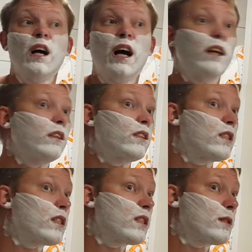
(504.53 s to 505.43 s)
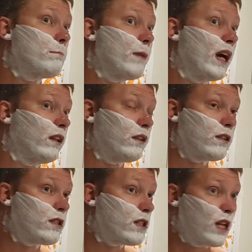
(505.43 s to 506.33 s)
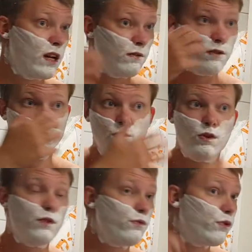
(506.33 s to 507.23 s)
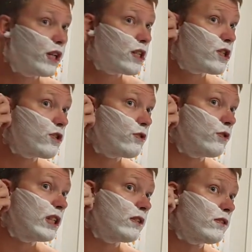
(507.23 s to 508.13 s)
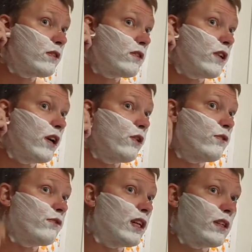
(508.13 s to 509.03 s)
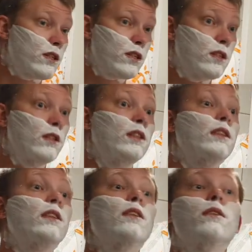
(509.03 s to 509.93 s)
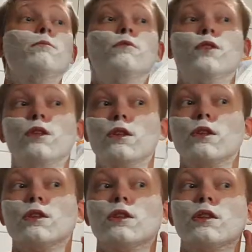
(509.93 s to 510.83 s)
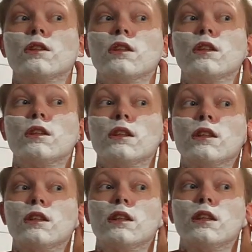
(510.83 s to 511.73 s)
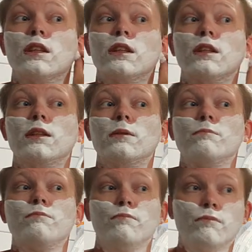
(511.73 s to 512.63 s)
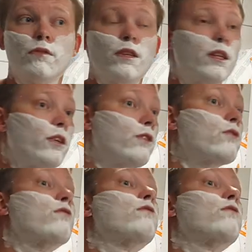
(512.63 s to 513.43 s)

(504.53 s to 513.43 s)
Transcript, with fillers: and it smells and refresh your entire face yeah, getting um, there.